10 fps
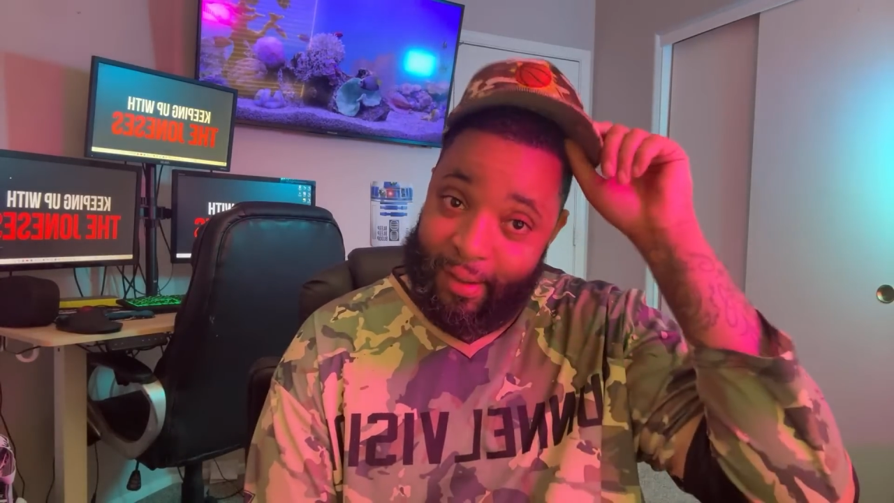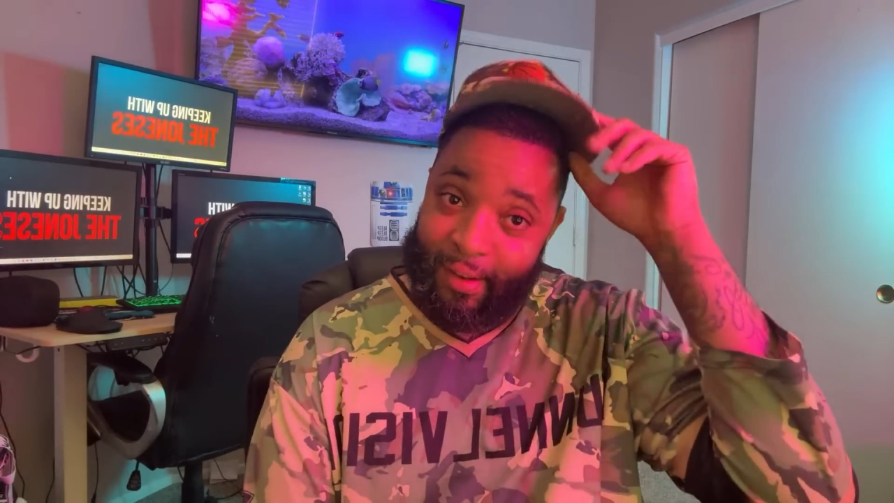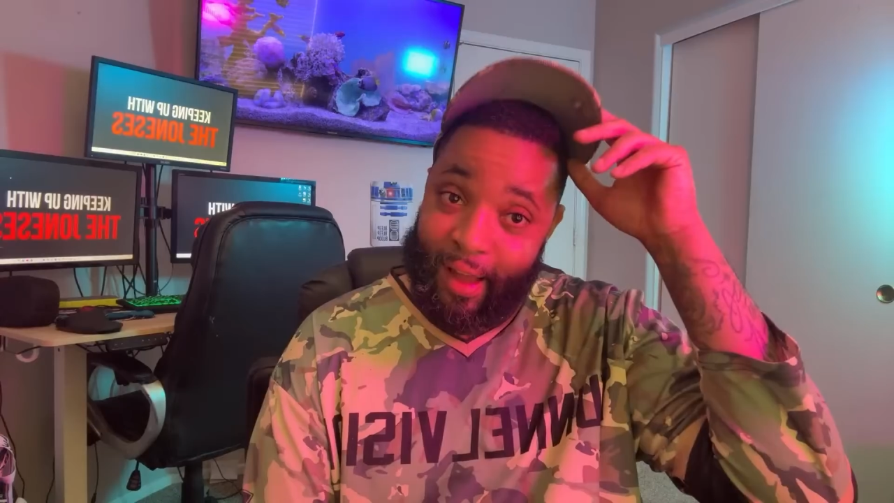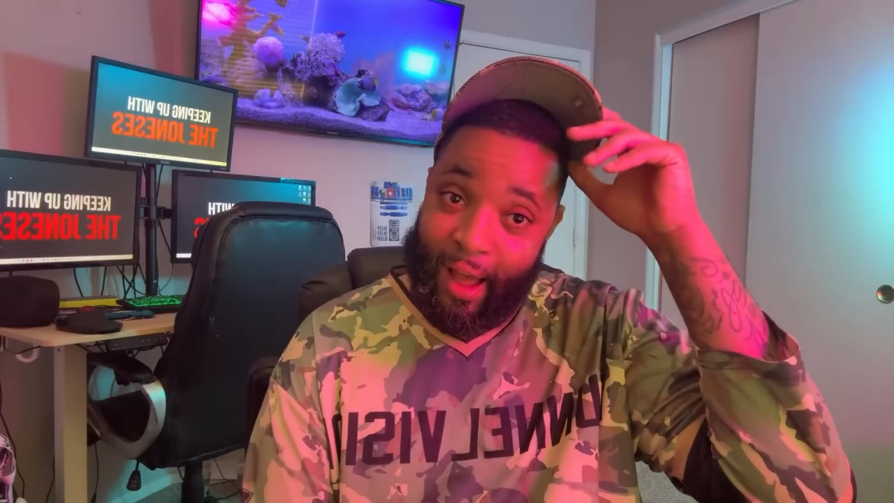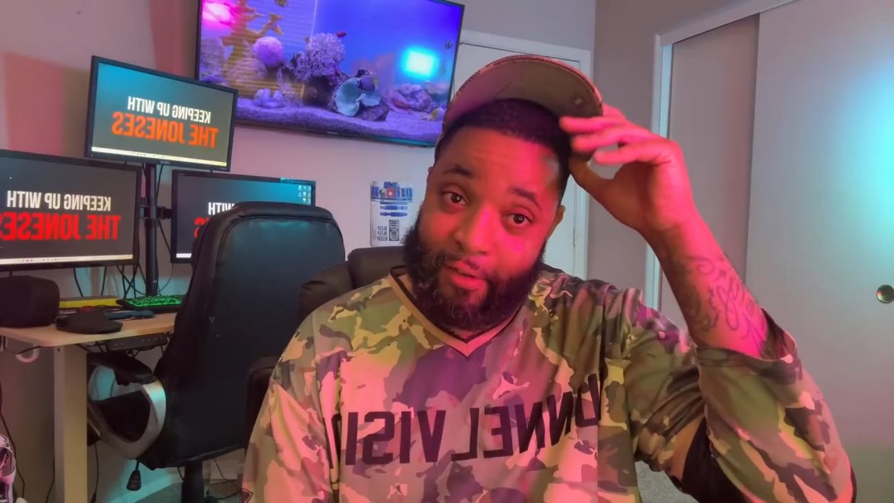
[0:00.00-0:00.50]

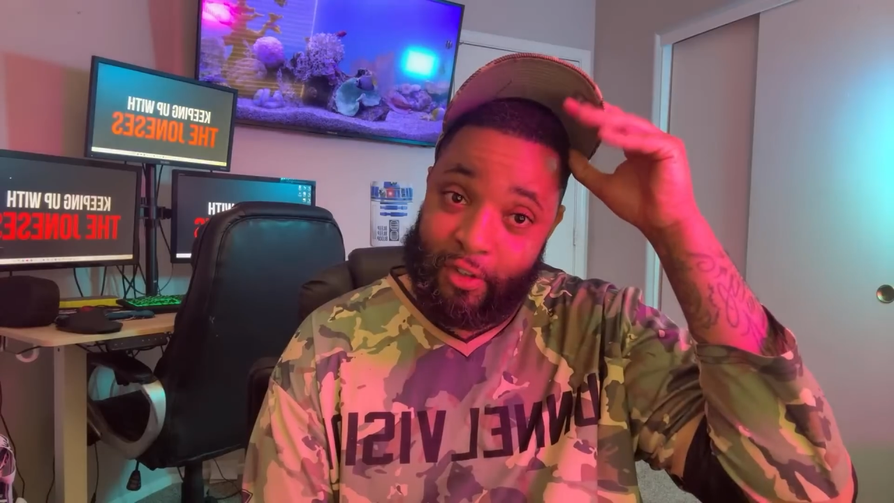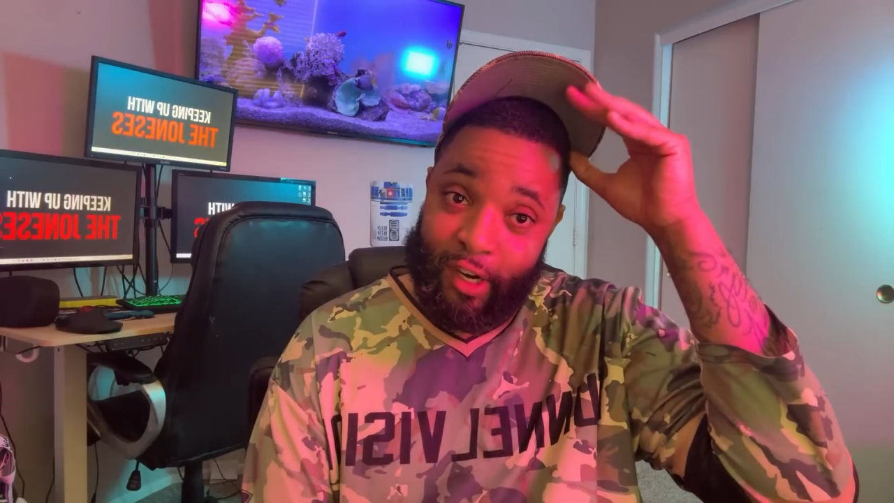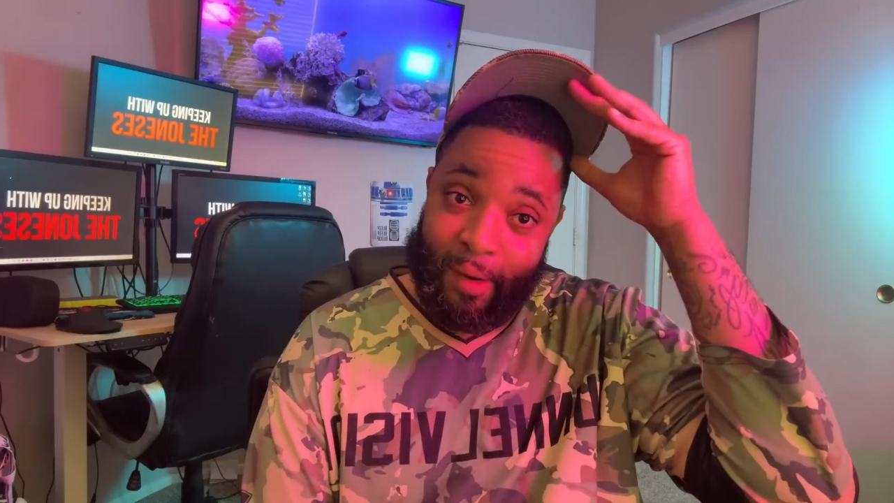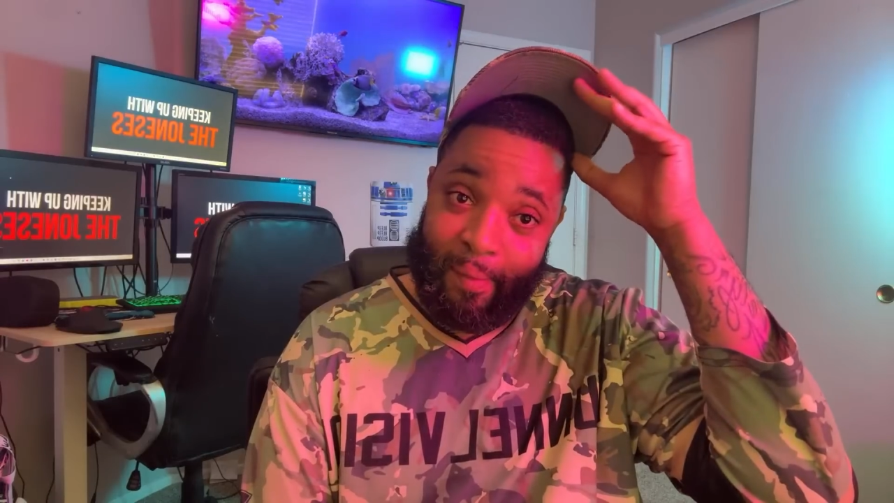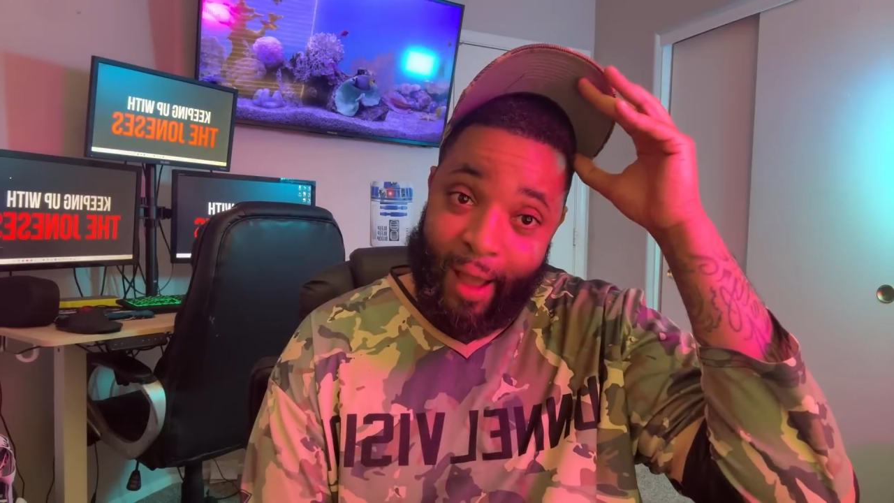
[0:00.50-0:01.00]
live stream.